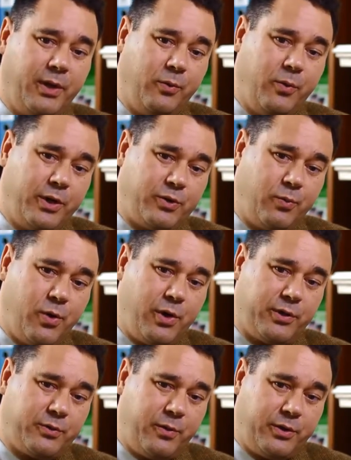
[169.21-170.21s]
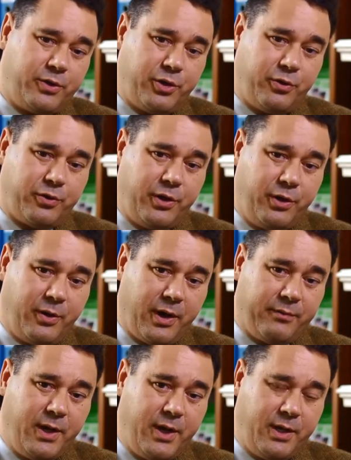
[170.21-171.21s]
which works with children who
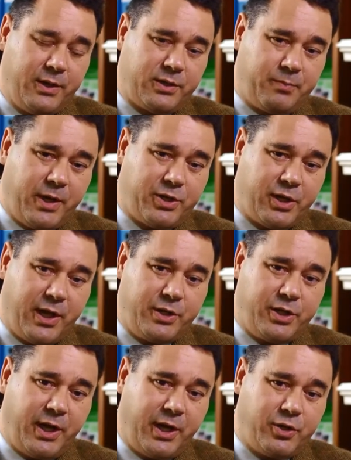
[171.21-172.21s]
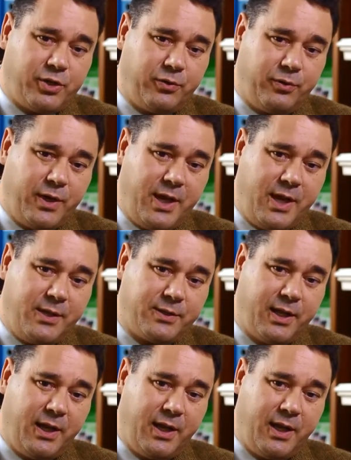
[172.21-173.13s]
have special educational needs